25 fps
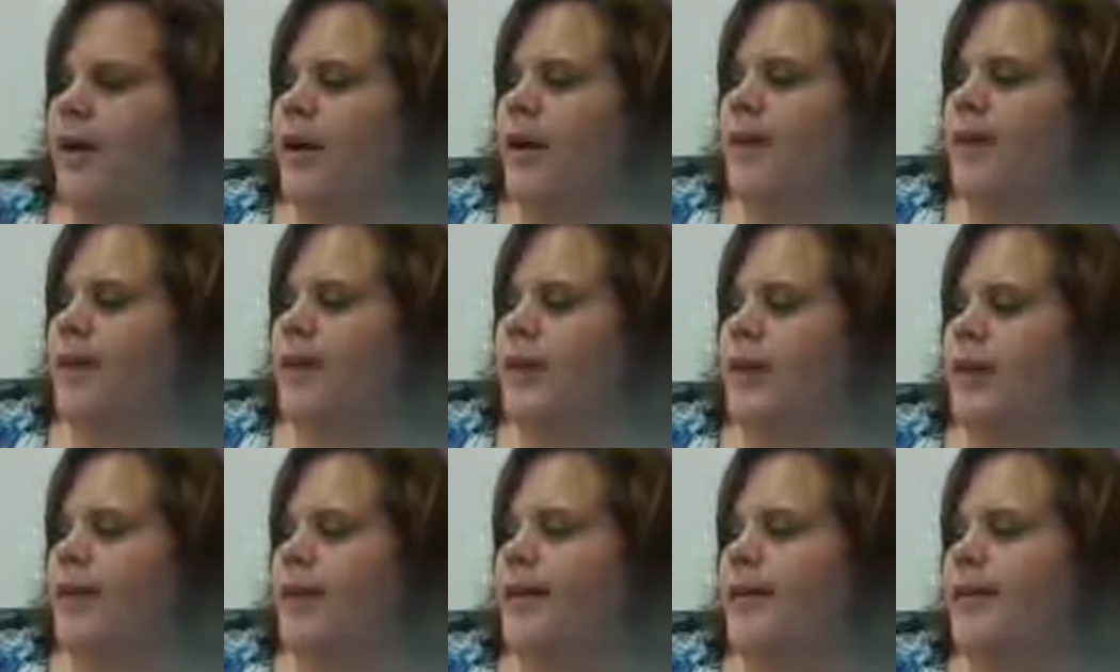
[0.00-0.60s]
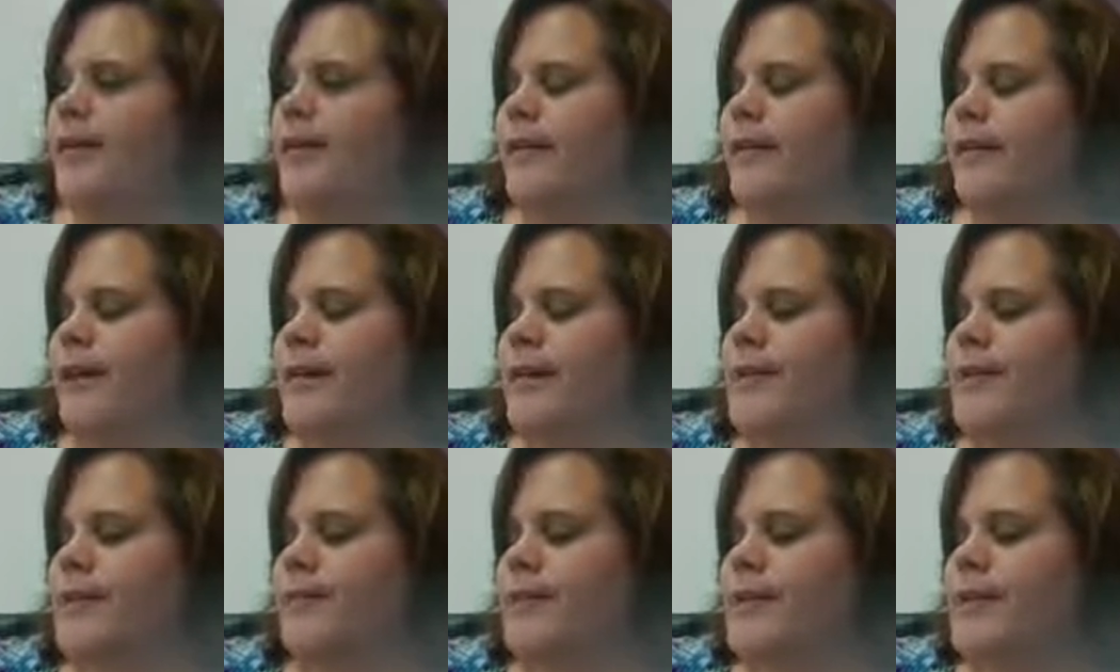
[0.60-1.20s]
Okay, the
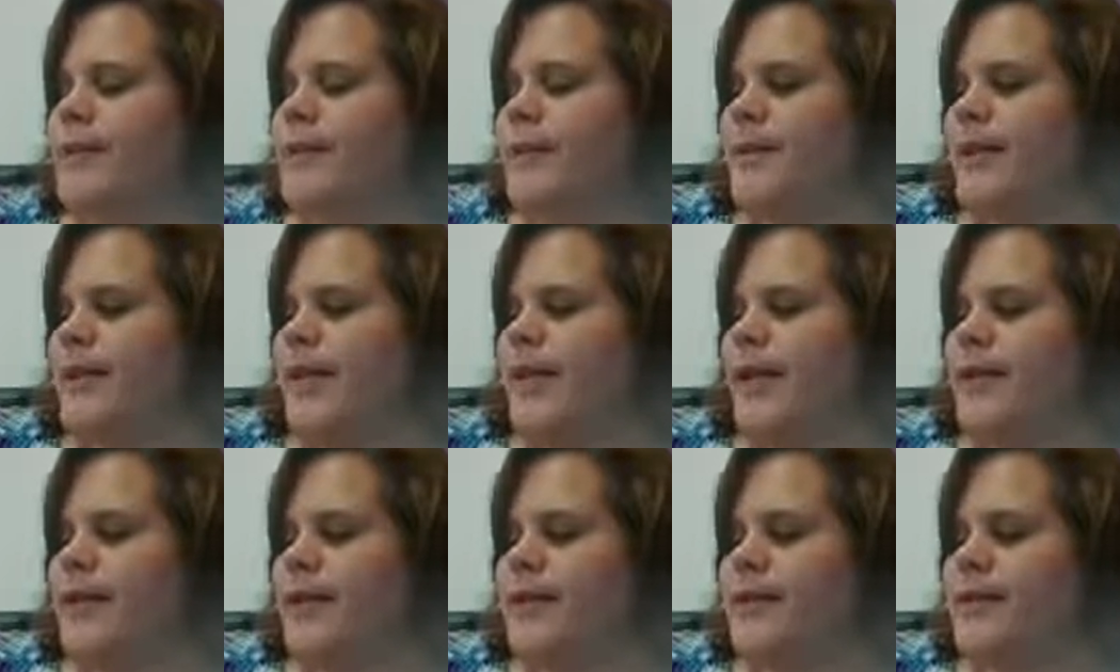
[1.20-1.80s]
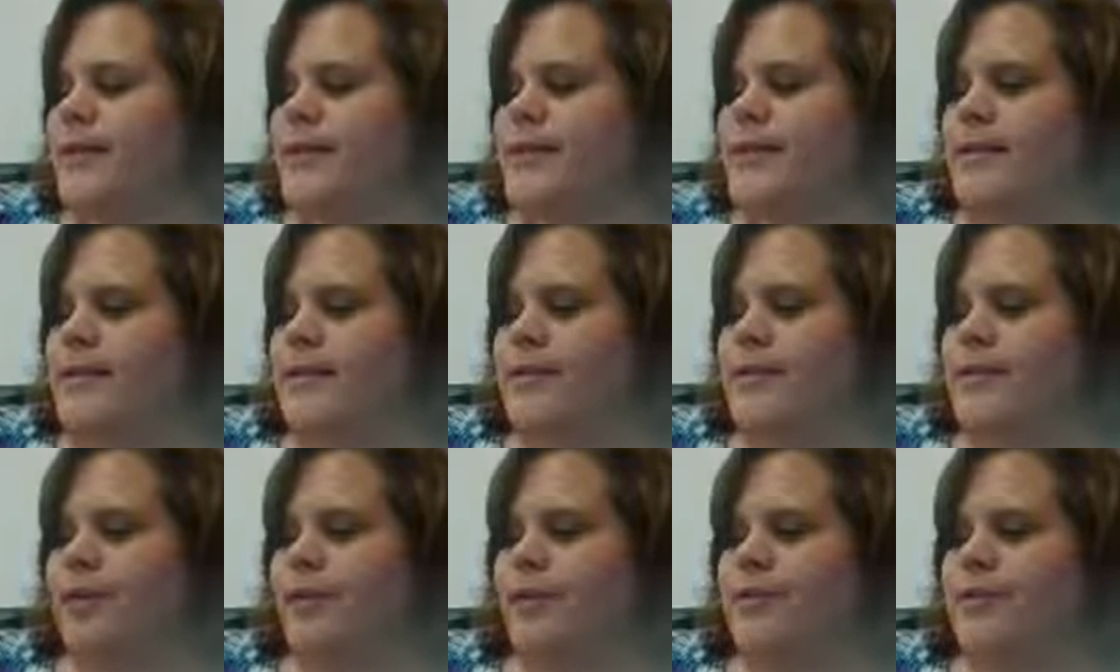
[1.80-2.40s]
last one is mechanics.
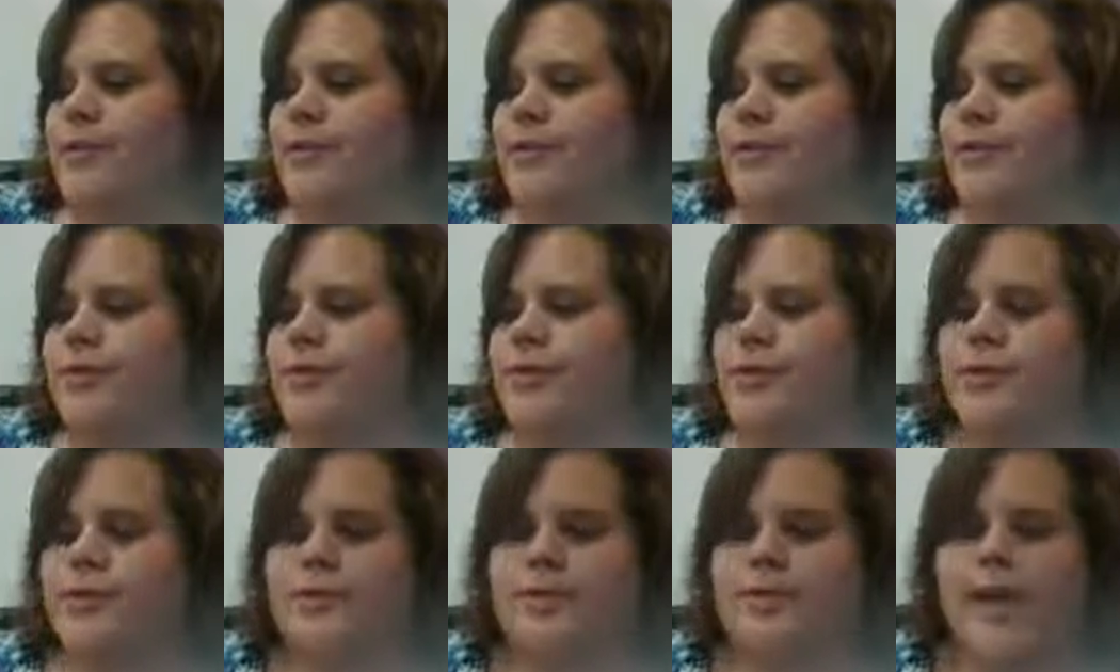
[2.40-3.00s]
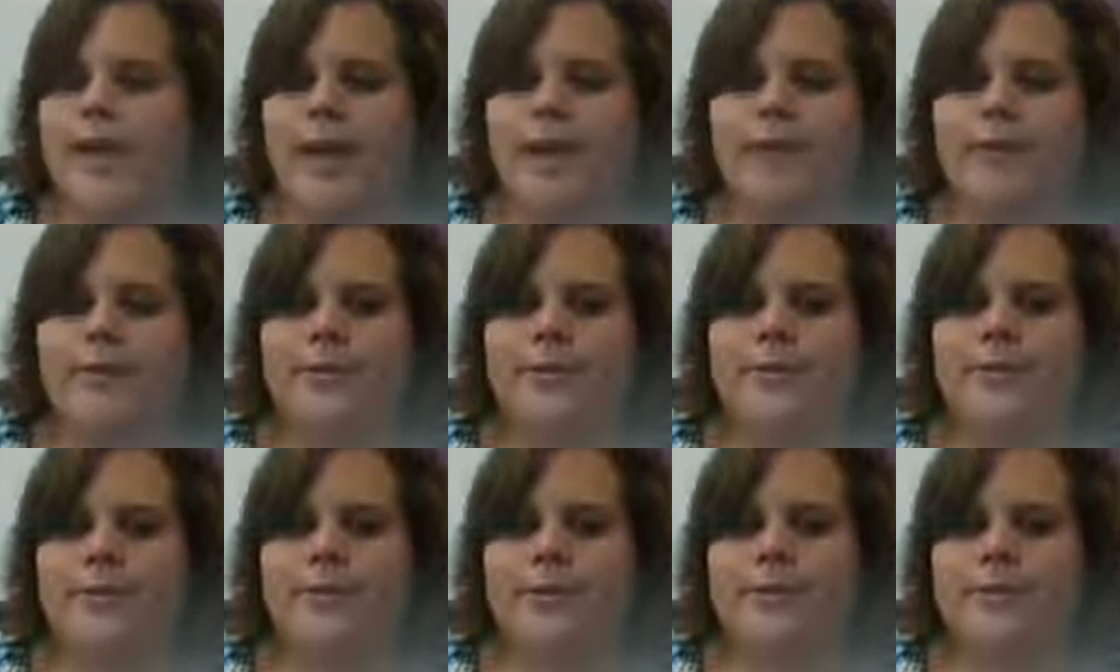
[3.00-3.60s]
You have two
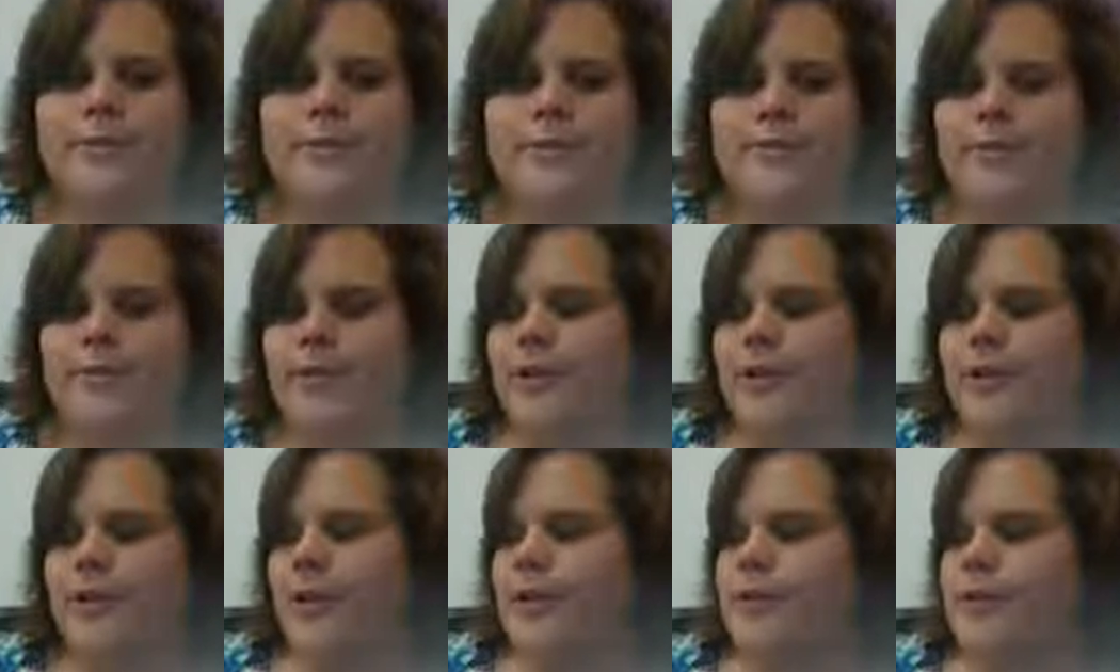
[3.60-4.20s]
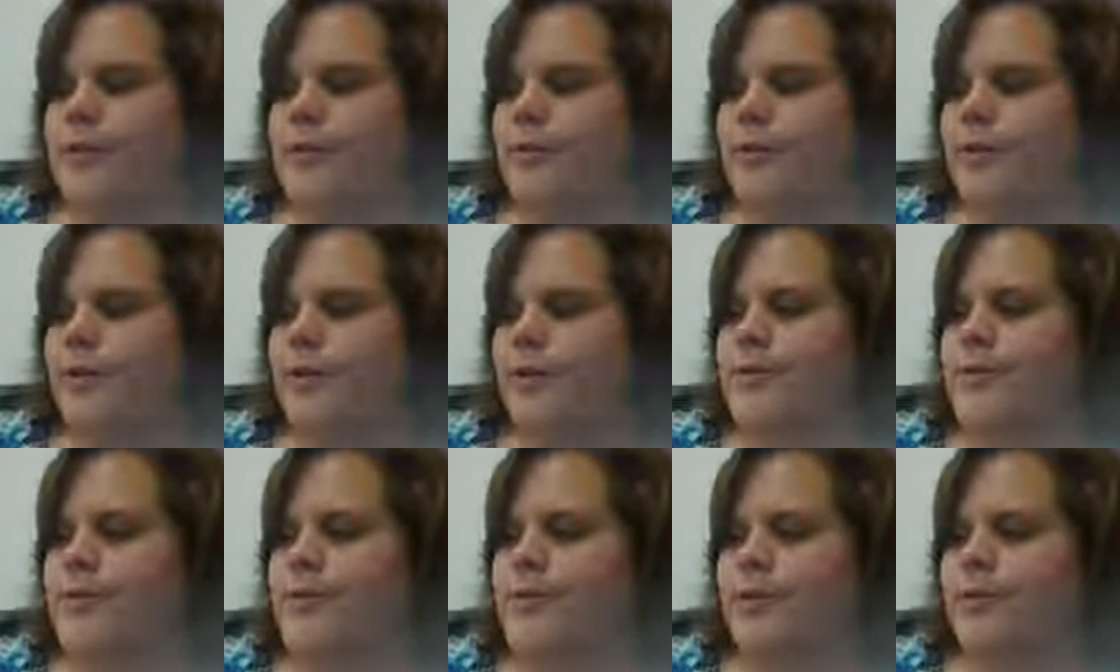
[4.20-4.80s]
categories for your
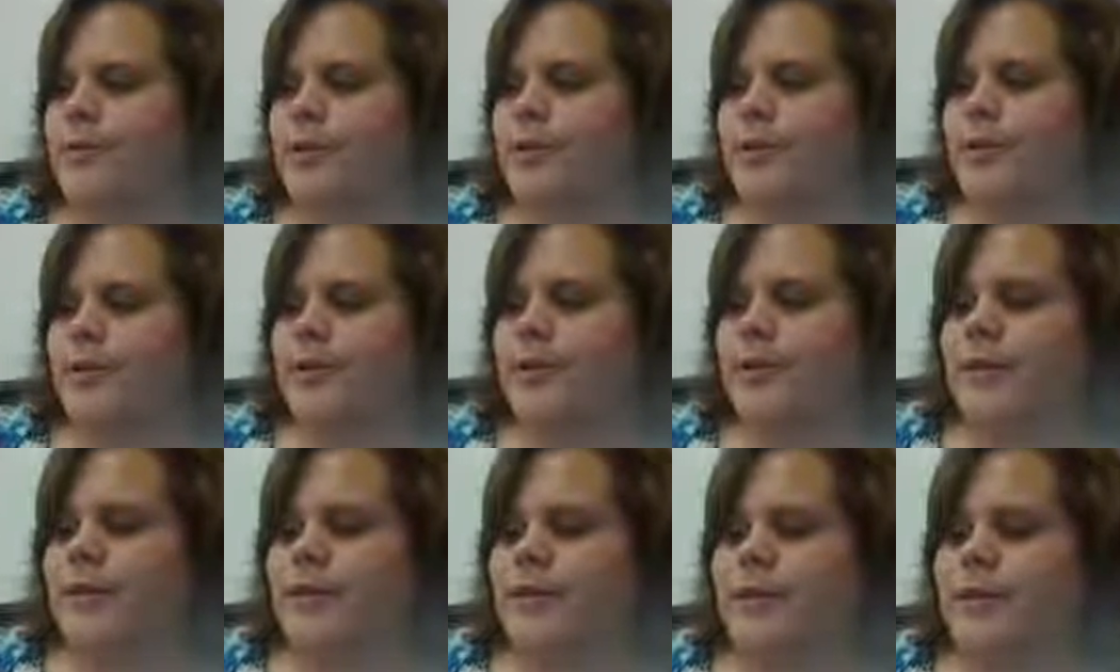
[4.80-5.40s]
SOL score.